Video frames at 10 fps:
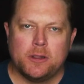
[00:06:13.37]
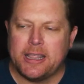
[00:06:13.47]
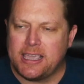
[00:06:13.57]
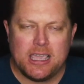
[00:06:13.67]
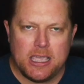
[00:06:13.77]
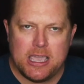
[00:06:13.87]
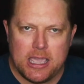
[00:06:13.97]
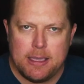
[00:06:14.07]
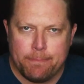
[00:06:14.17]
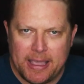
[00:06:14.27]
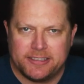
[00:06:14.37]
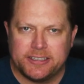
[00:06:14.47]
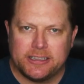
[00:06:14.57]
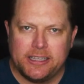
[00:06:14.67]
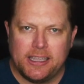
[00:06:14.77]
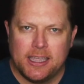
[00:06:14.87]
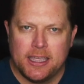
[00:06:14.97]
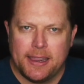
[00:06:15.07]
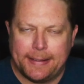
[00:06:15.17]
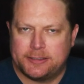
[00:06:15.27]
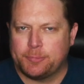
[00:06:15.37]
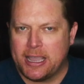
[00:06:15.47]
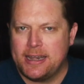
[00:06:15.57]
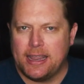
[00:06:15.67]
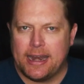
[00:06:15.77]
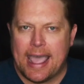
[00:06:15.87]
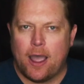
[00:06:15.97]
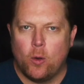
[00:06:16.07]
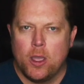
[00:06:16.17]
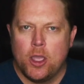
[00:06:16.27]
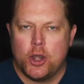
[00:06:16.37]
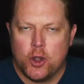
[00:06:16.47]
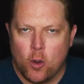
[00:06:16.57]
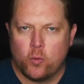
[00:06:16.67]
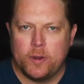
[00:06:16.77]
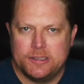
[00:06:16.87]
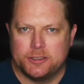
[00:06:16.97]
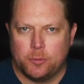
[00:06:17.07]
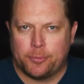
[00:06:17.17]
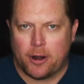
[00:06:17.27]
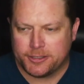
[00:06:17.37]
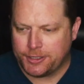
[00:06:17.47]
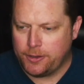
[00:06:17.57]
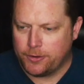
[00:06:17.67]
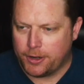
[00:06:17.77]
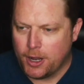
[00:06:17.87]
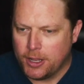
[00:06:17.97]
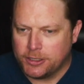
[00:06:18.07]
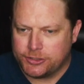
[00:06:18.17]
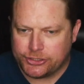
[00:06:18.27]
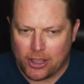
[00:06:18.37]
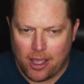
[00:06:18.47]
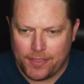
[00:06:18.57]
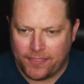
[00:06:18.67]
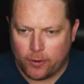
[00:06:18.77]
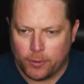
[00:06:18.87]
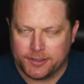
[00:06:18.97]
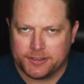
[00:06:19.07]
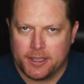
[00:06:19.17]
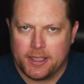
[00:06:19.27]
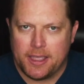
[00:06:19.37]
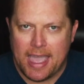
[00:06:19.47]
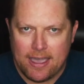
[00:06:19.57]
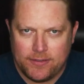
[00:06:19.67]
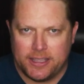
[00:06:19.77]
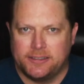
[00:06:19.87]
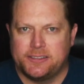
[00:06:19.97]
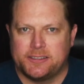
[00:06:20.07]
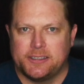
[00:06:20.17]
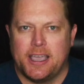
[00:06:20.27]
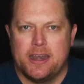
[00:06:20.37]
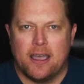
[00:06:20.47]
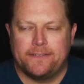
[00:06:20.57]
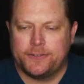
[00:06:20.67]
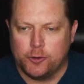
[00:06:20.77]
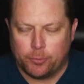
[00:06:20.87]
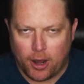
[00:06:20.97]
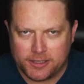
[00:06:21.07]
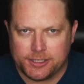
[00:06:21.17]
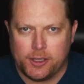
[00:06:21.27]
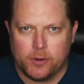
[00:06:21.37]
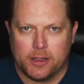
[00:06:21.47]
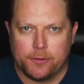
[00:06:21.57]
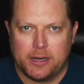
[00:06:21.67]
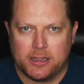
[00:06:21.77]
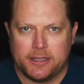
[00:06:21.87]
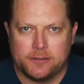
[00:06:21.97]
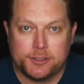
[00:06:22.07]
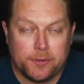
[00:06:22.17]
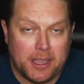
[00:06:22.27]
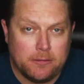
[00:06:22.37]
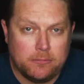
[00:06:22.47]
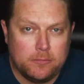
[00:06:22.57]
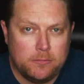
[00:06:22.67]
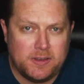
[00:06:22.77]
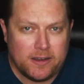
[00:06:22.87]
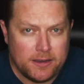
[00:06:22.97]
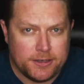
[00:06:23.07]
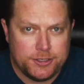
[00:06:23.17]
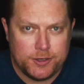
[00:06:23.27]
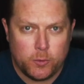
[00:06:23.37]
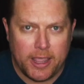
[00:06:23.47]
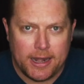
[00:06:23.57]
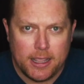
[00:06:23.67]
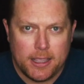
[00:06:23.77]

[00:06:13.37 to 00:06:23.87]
like he he basically explained it how no reasonable prosecutor saw that there was evidence enough to prosecute Hillary Clinton so they didn't do it